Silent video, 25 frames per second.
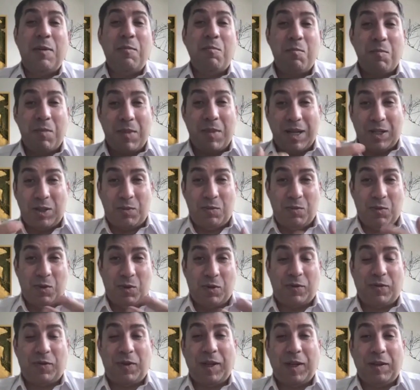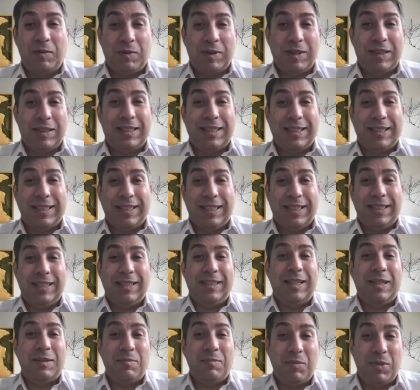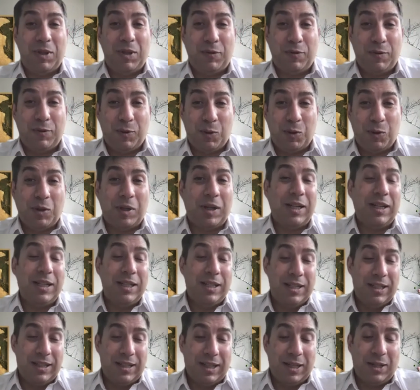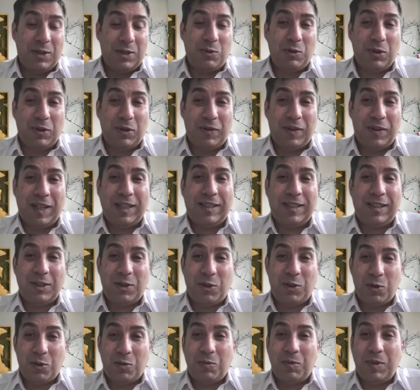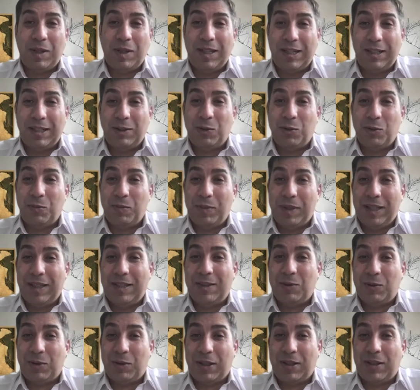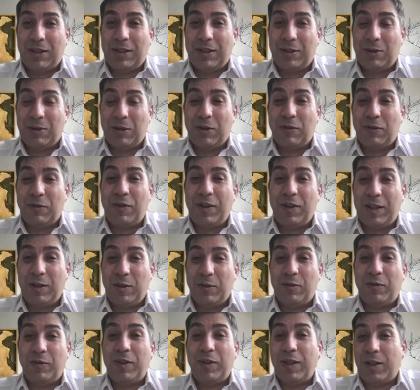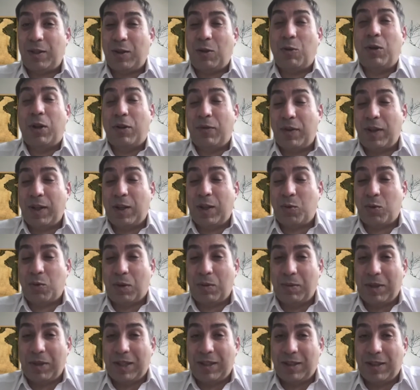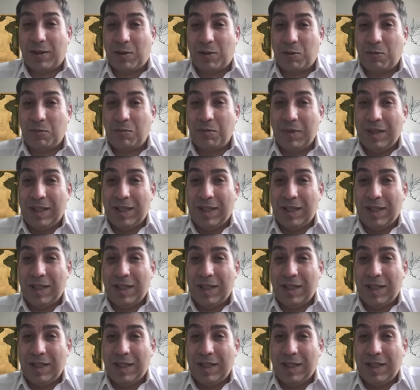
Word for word: much more frequently than before thanks to the fact that you're willing to meet on a on a video vir- on a virtual meeting room